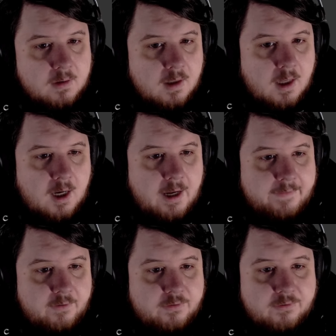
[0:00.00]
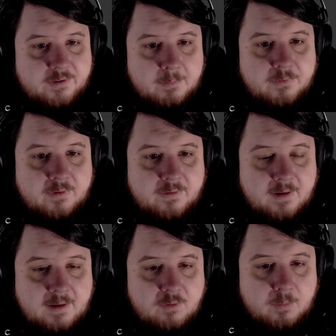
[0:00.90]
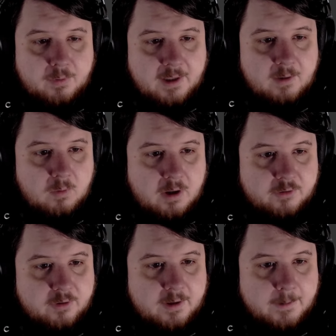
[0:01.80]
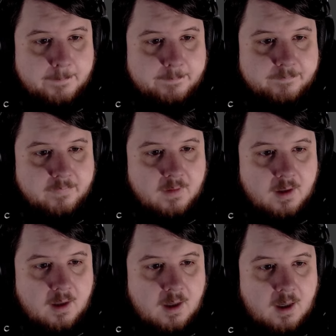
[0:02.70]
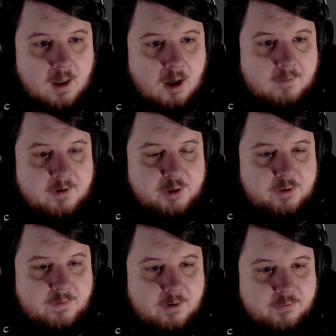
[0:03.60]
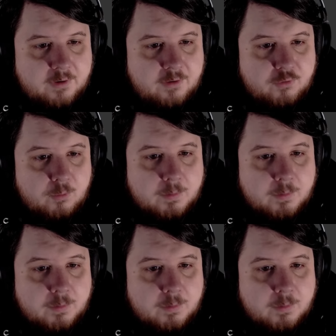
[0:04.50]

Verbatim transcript: Uh, and there's the Simpsons evil brainwashing. Uh, Harvard University super